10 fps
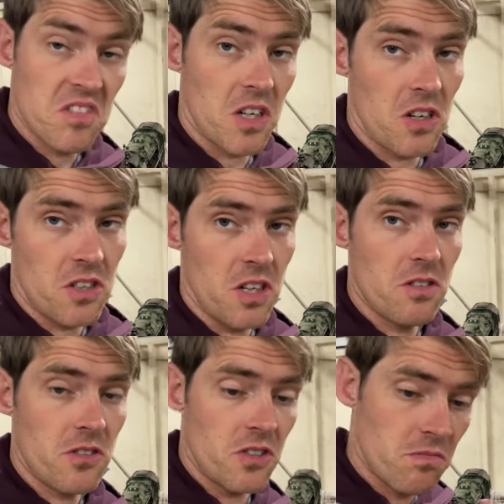good
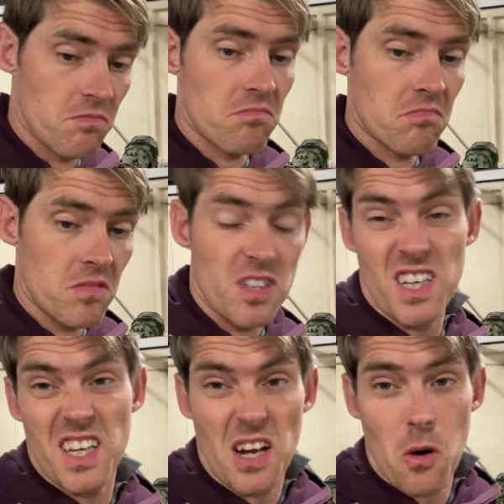news, I
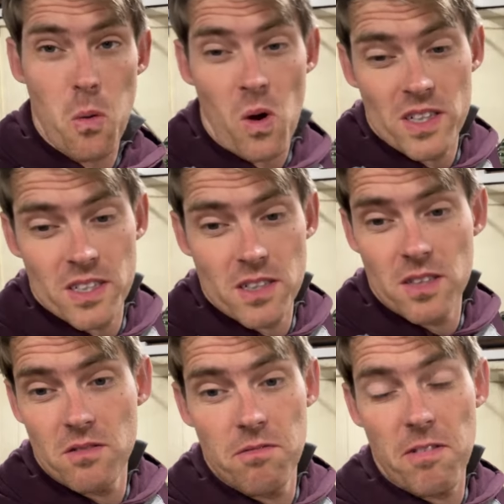didn't get quite
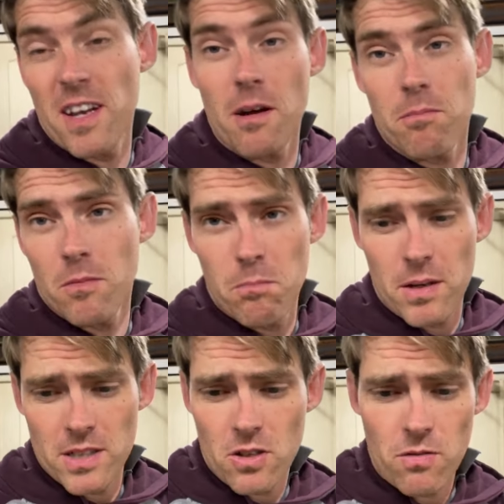as fed up and
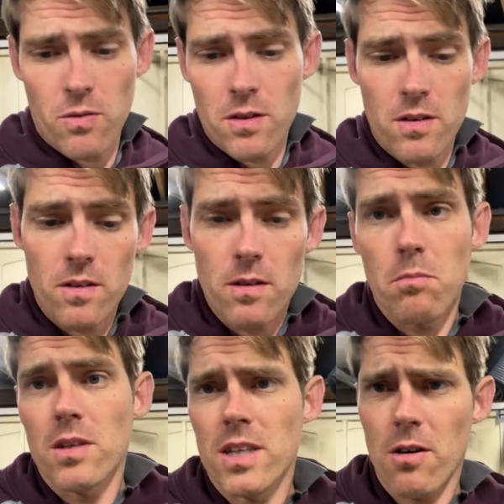pissed off with
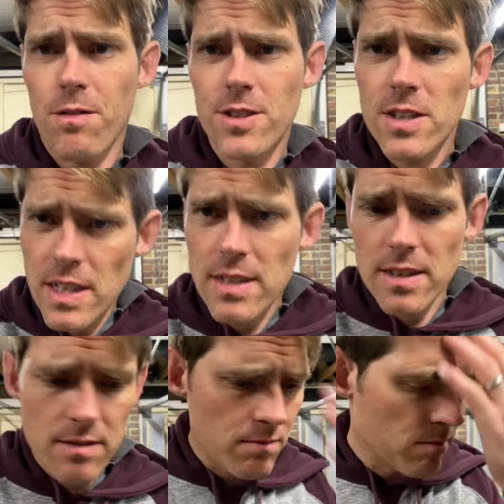myself as I did
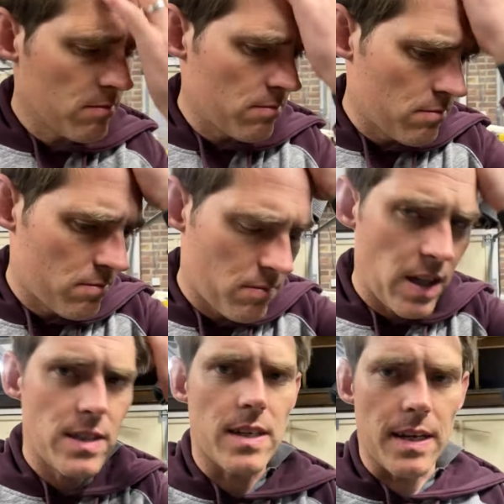
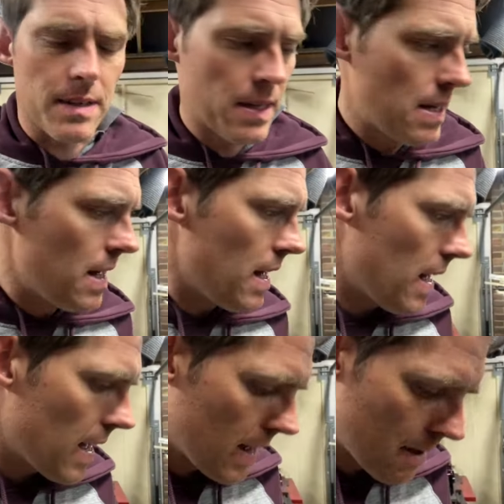yesterday.
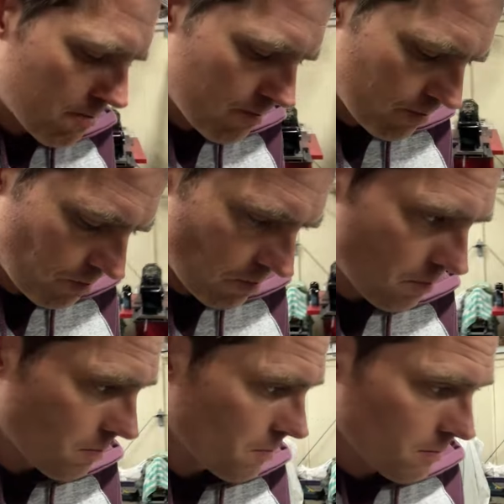Um,
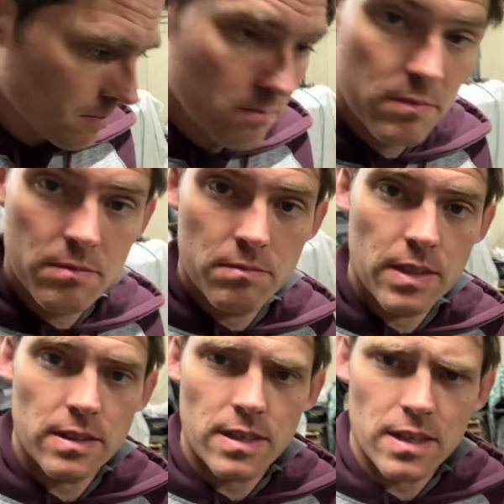
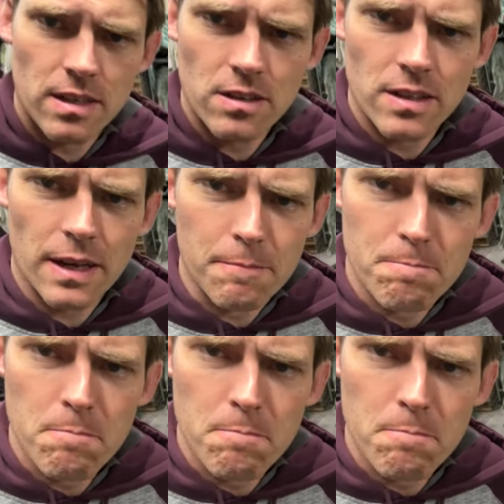I'll take a look at that.